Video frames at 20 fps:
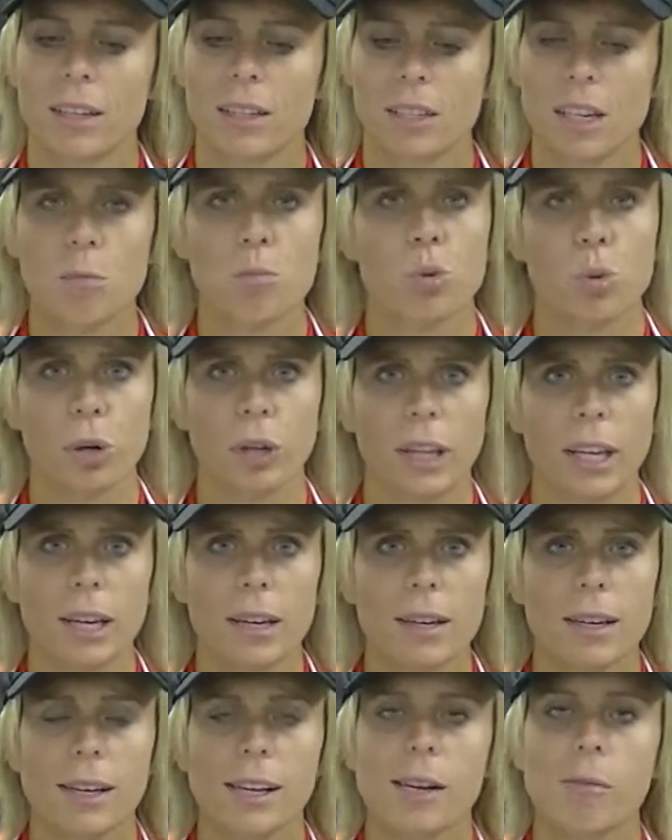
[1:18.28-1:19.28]
done
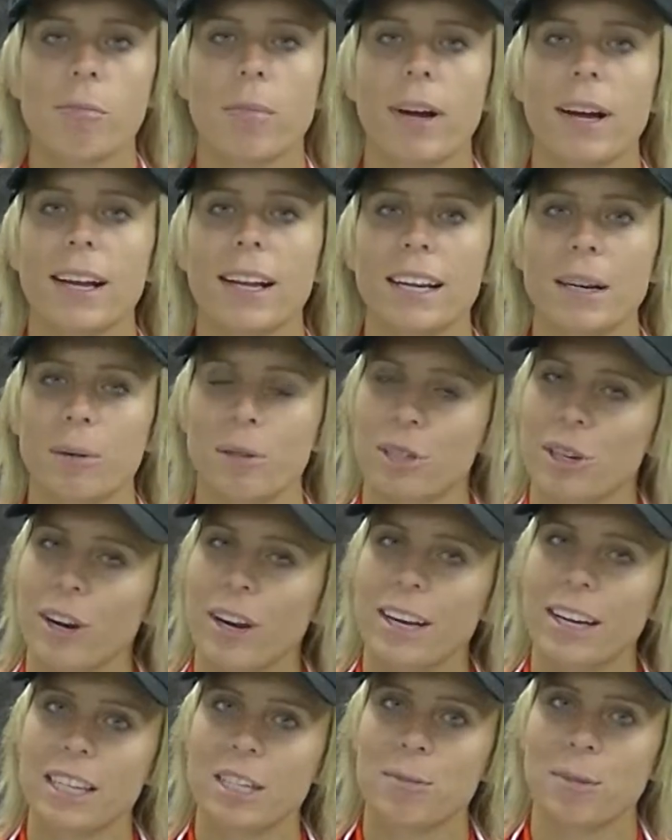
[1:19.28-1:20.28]
poorly. But it was a
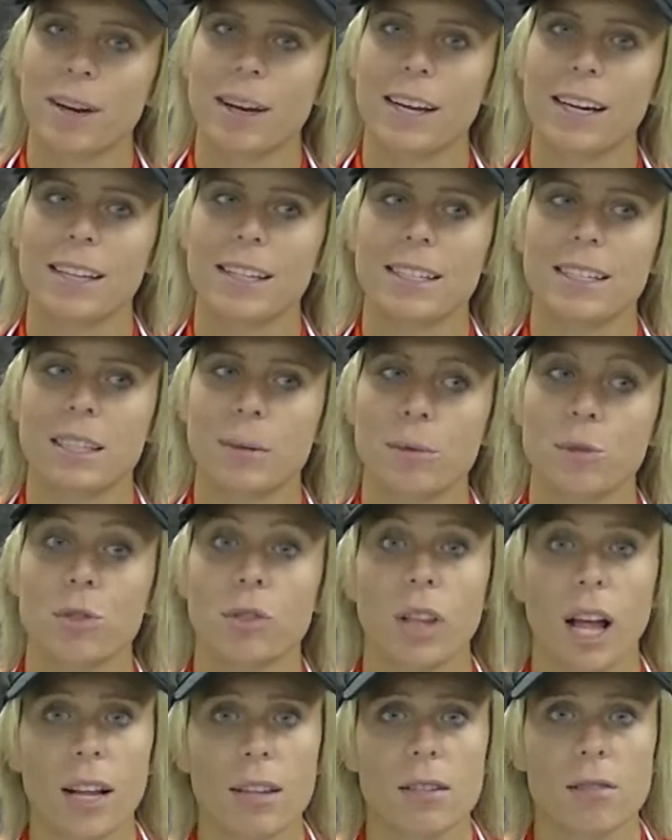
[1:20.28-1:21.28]
great experience, it
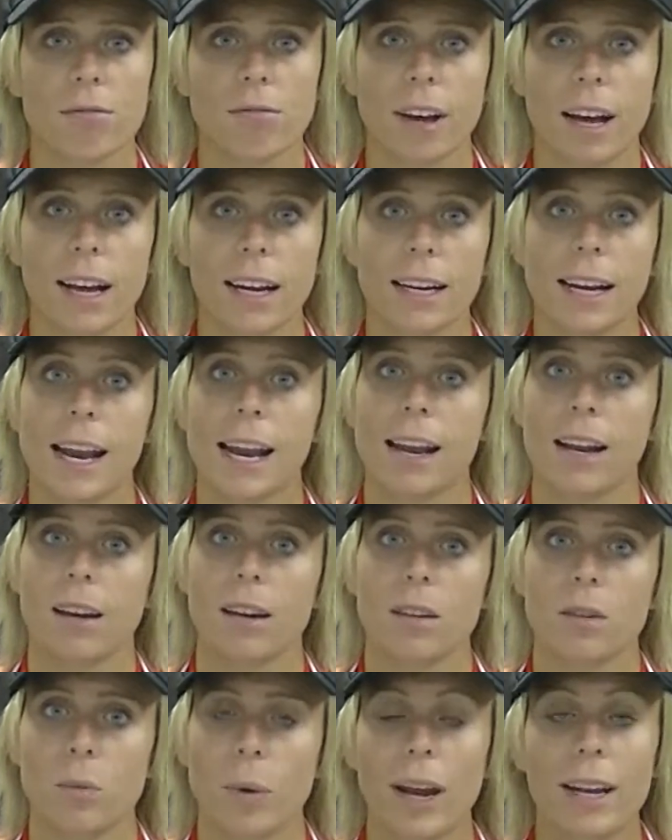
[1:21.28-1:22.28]
was lots of fun, and
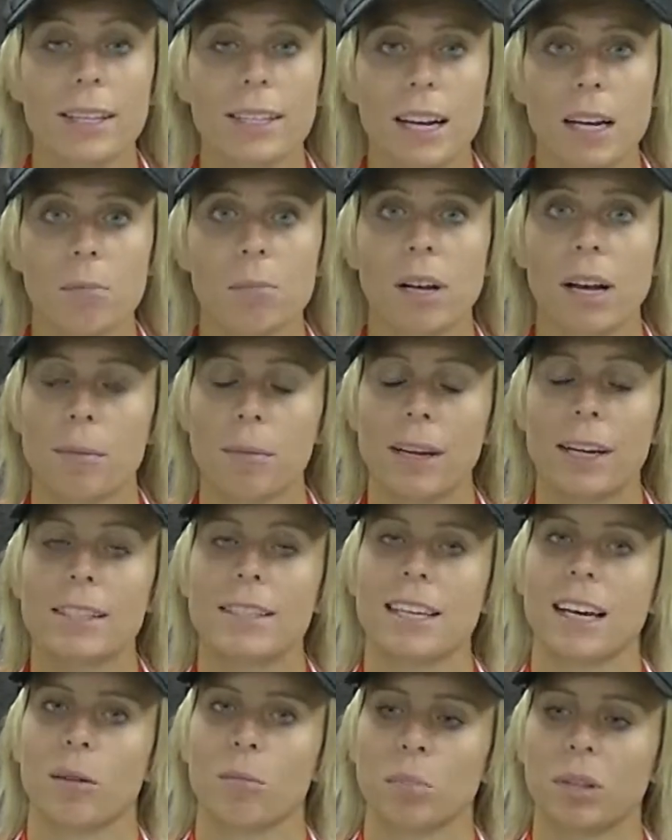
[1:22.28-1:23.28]
we ended up coming in
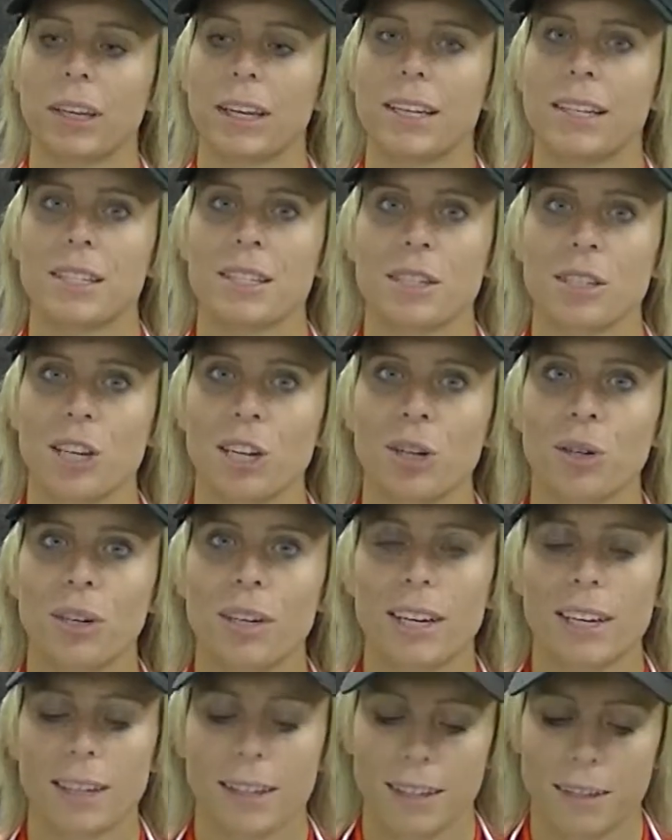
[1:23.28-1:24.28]
second place. So
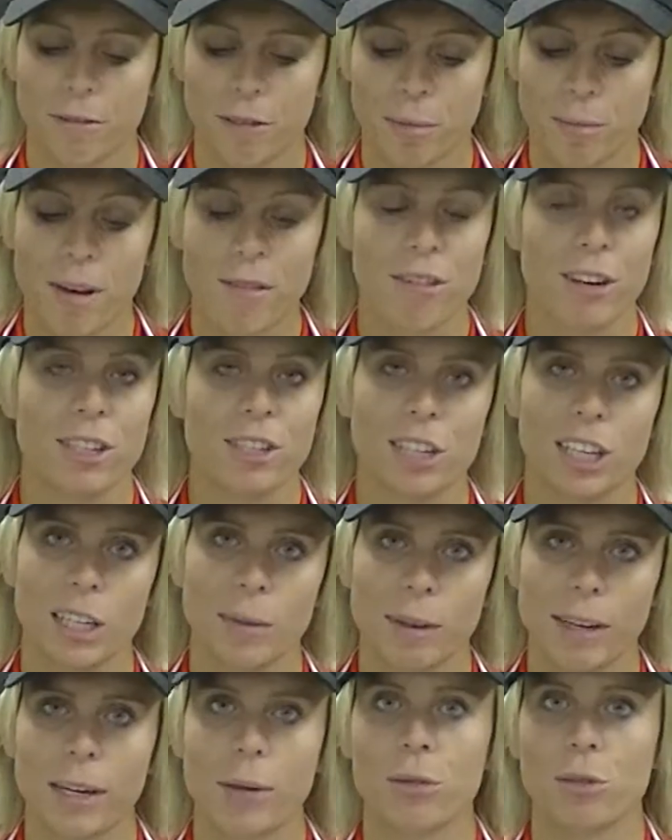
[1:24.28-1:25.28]
for my first
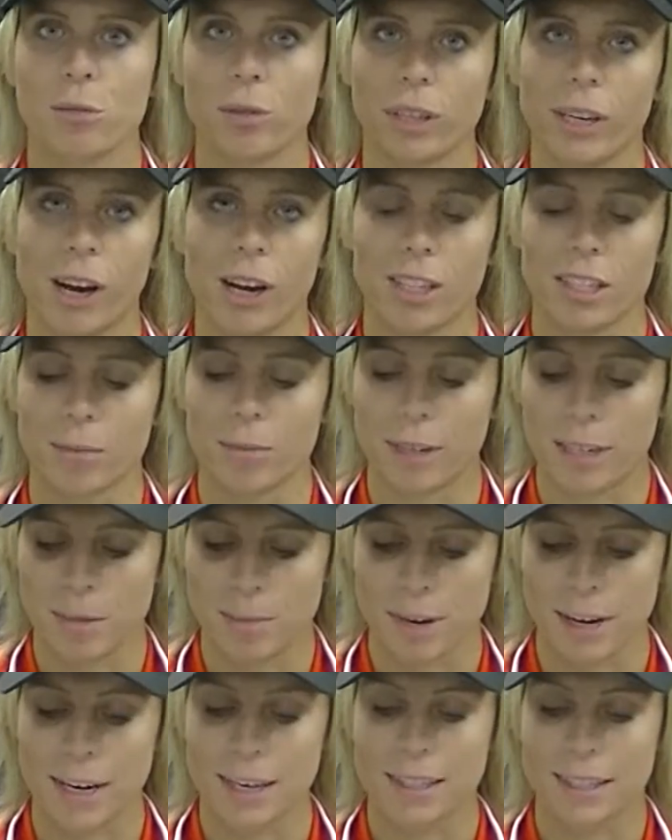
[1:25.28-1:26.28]
tournament, it was a really awesome
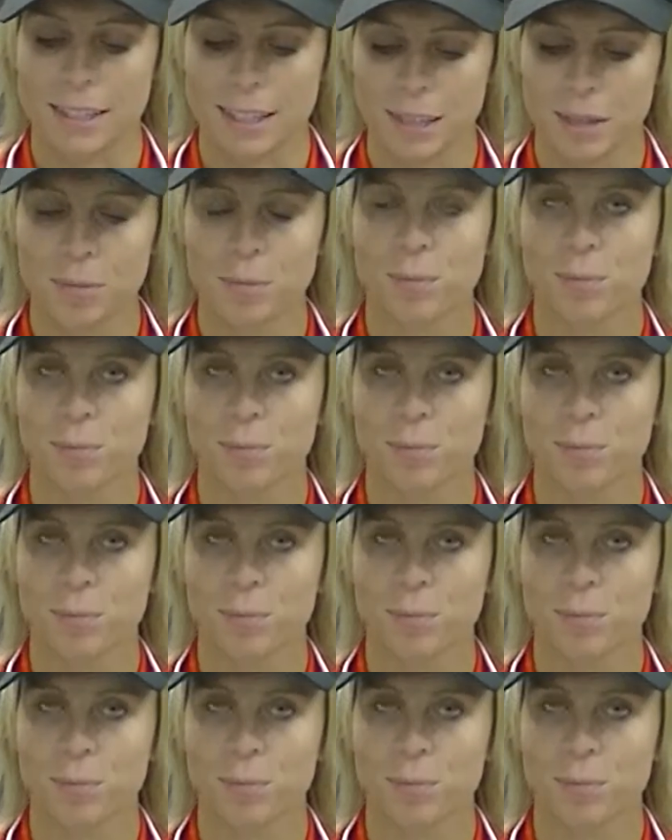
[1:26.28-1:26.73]
experience.